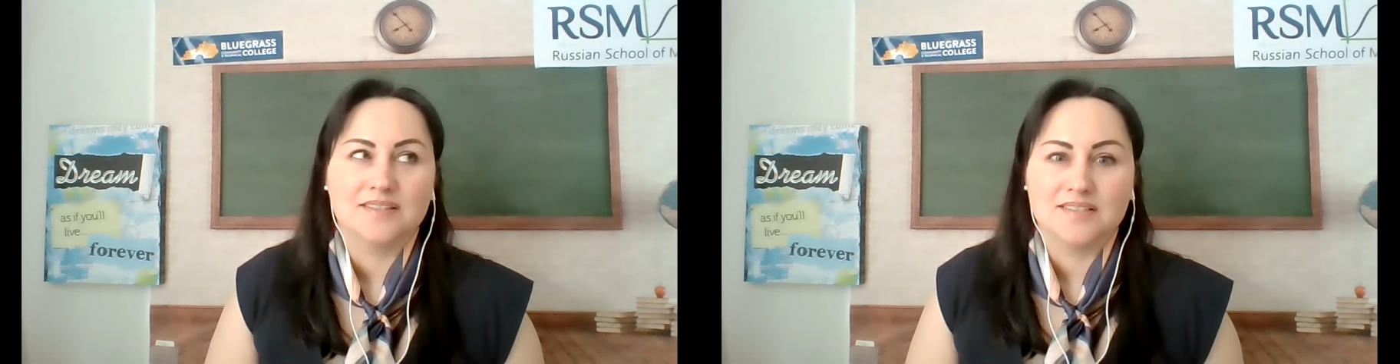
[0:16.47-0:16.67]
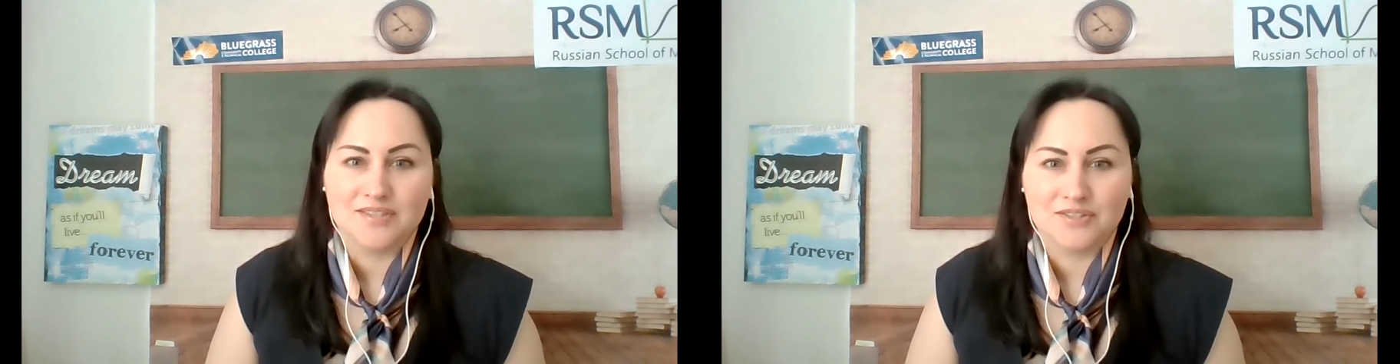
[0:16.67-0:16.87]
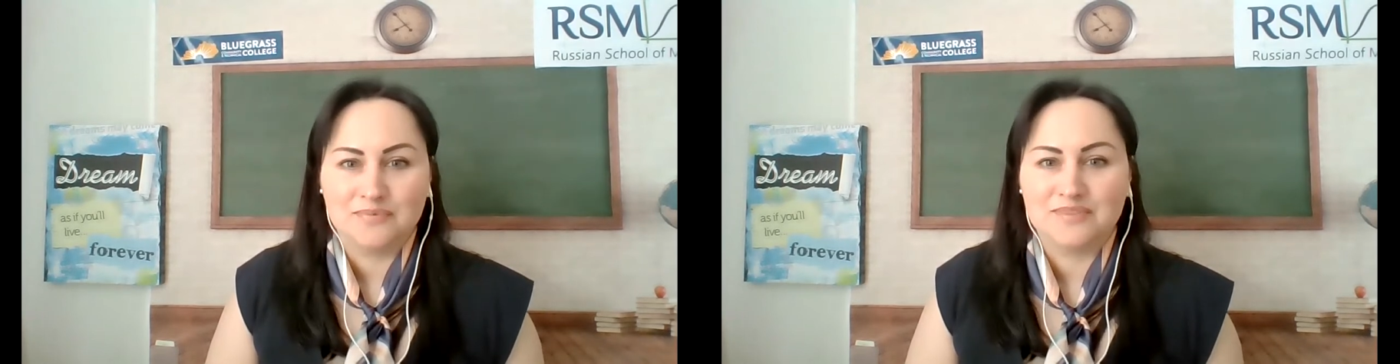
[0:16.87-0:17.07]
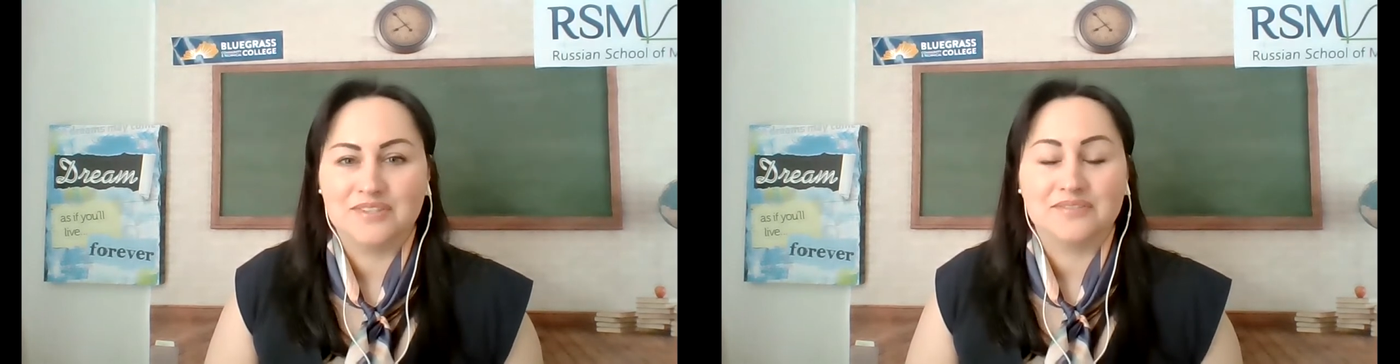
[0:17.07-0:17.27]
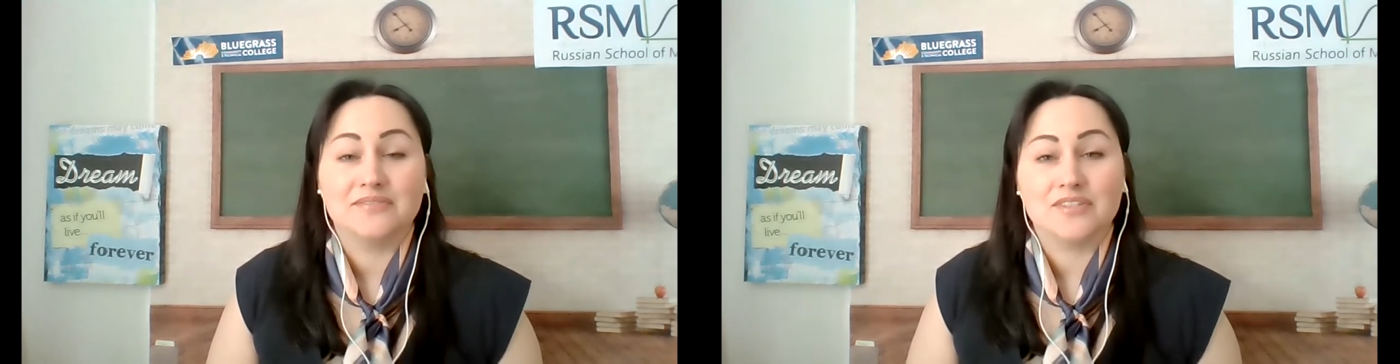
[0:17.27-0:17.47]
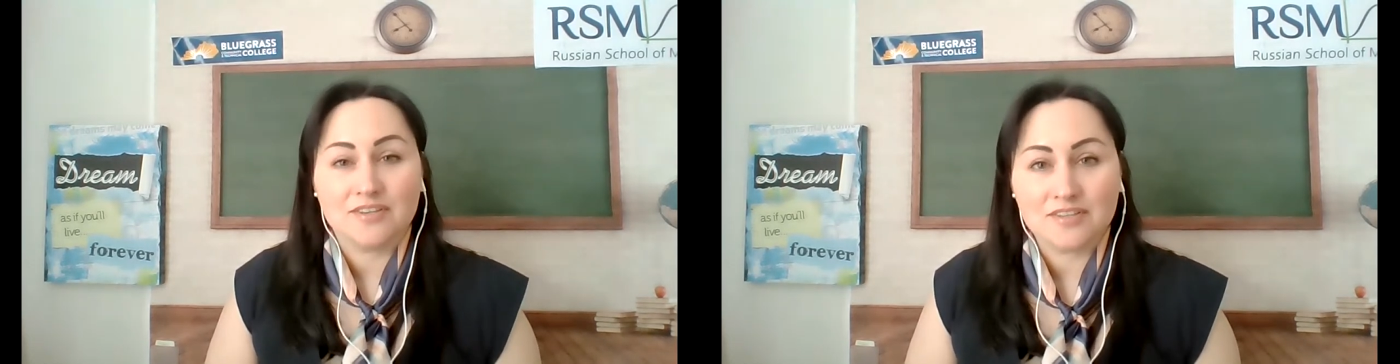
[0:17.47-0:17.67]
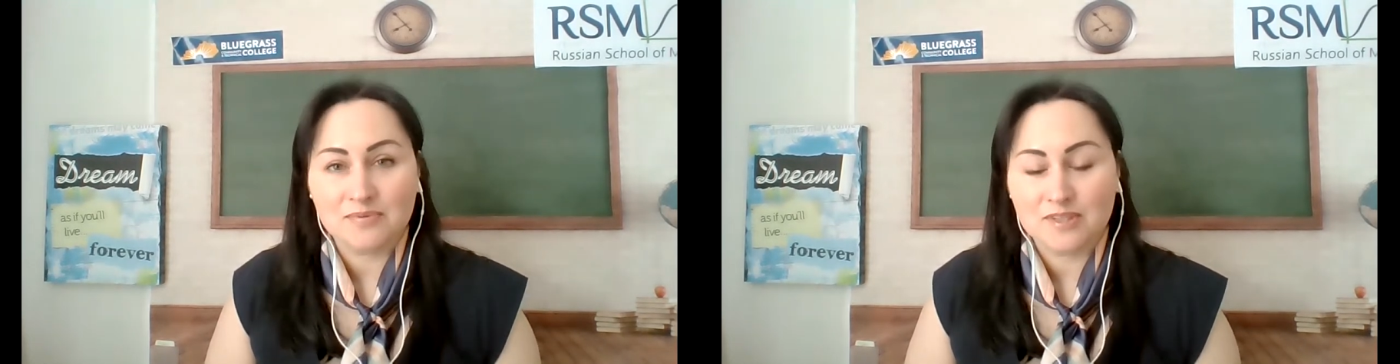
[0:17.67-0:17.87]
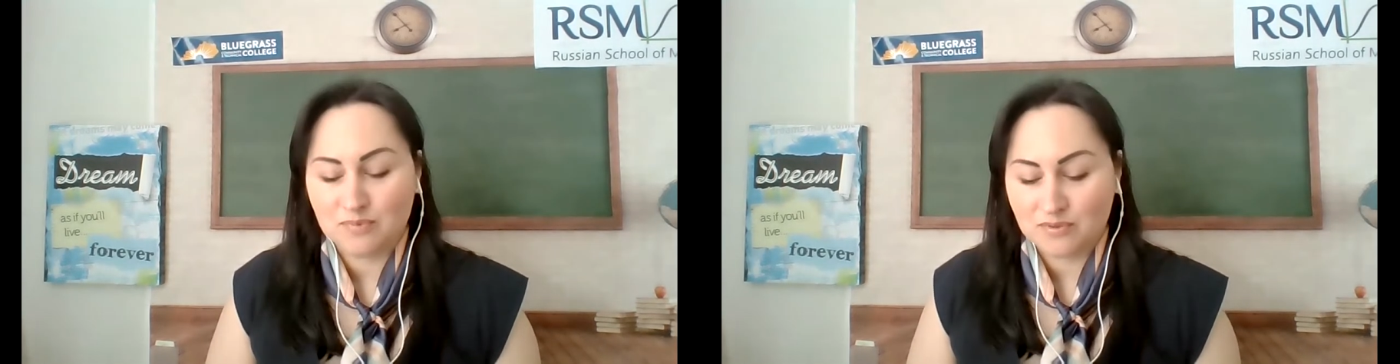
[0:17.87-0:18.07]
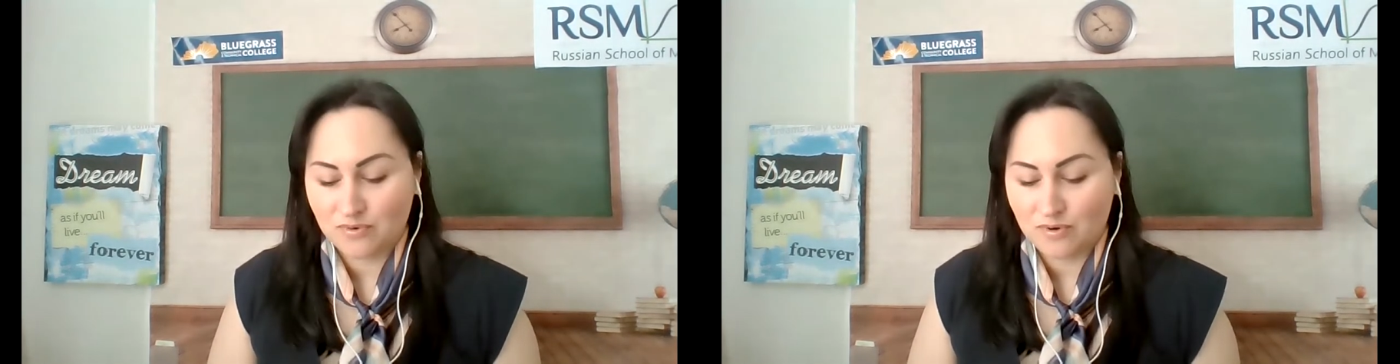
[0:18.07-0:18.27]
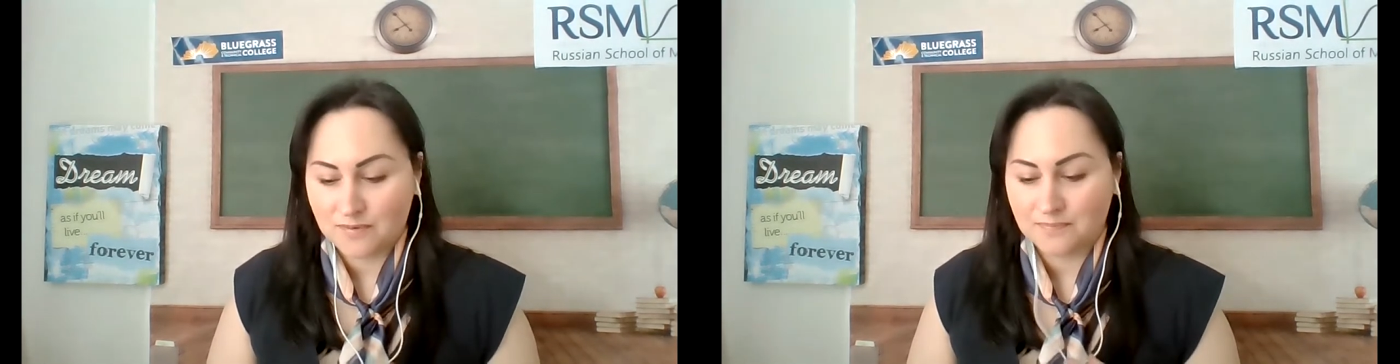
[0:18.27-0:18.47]
this is something you've never heard about
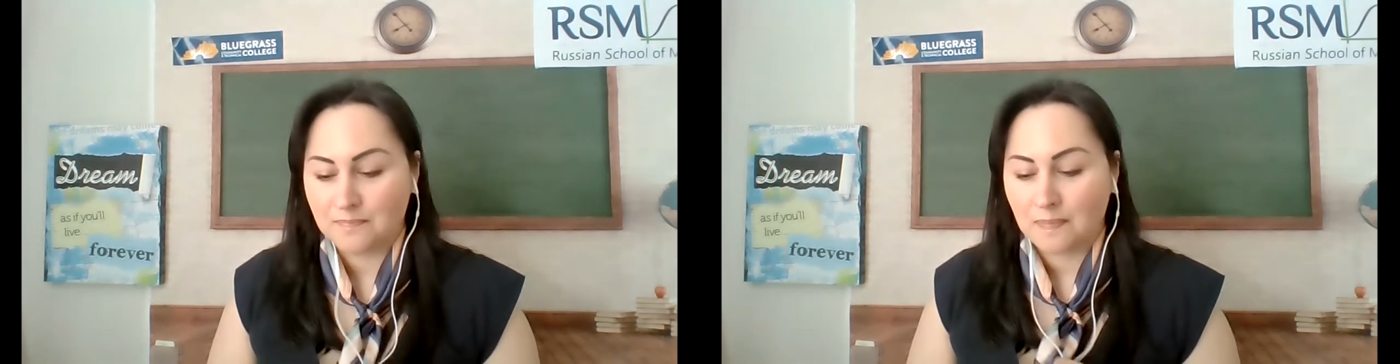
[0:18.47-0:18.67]
before,